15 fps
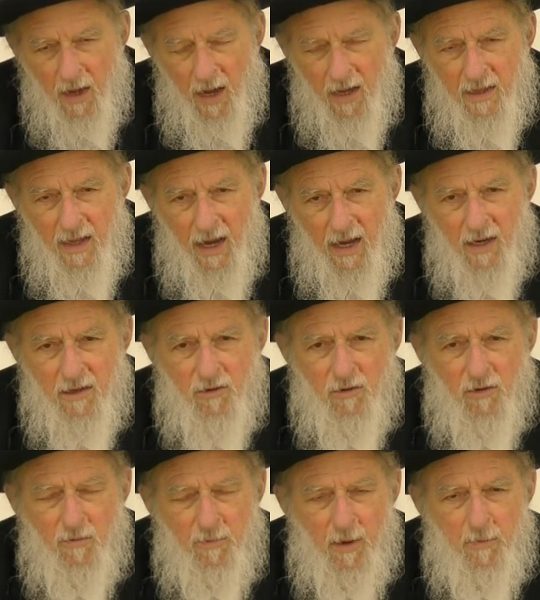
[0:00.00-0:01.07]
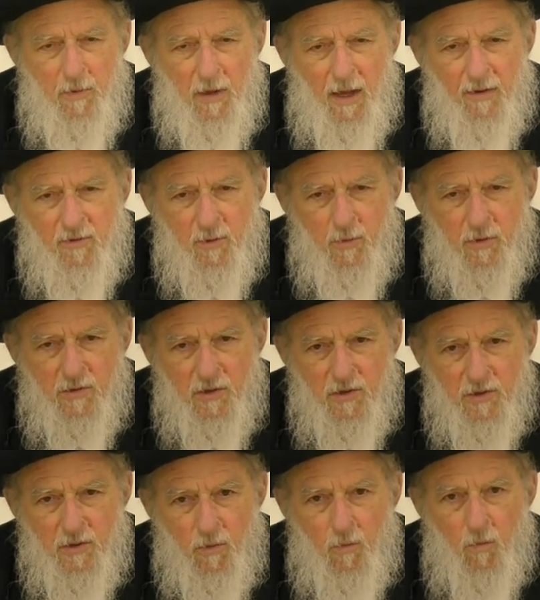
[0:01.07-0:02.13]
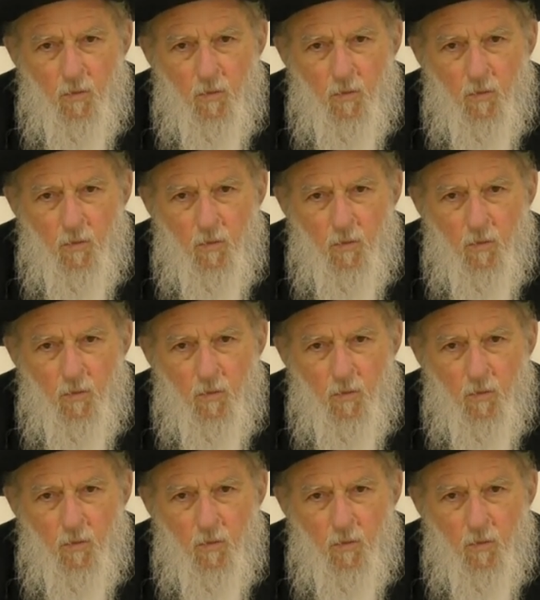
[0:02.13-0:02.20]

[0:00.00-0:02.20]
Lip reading: and the attitude of people afterwards is,